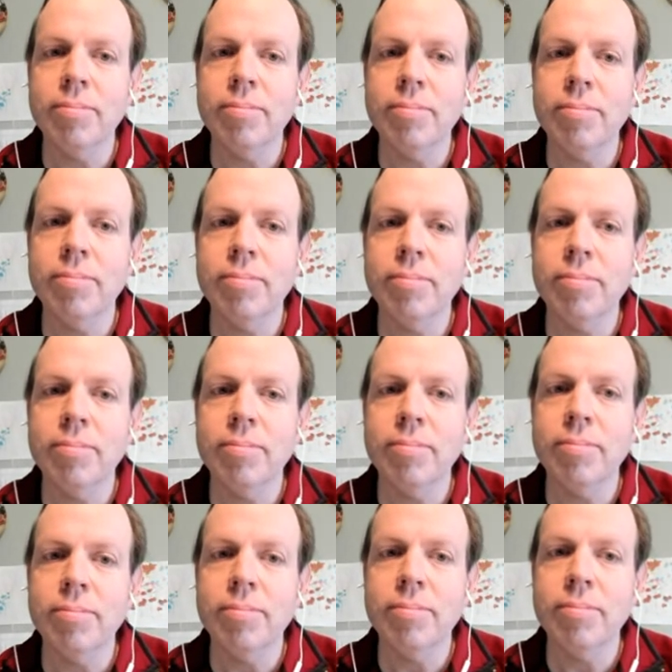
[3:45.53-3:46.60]

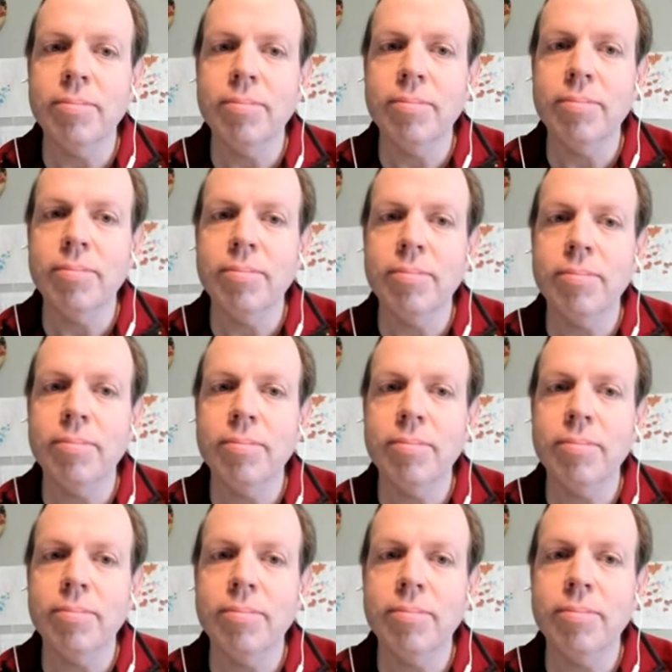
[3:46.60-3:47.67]

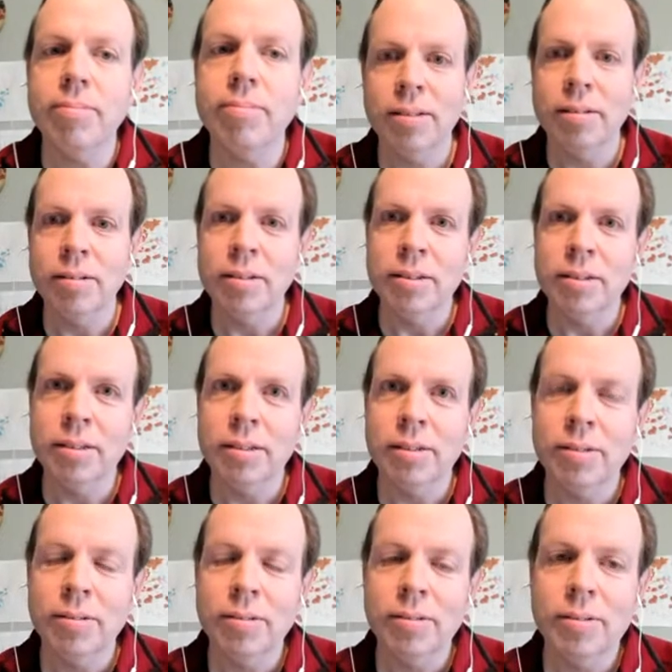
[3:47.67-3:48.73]

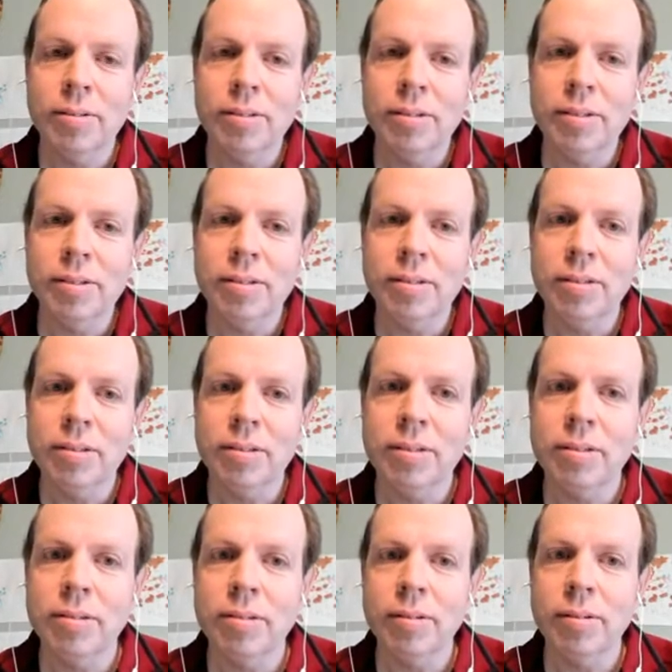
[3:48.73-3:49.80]

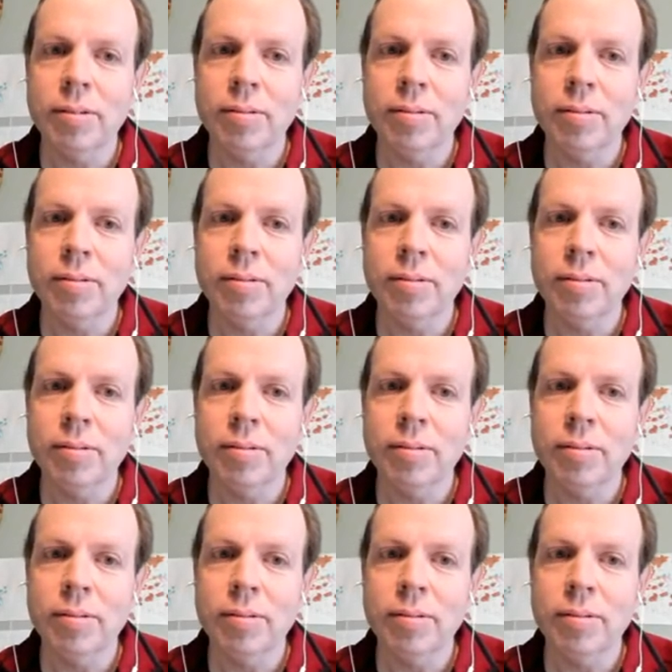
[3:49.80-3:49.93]
This person isn't speaking.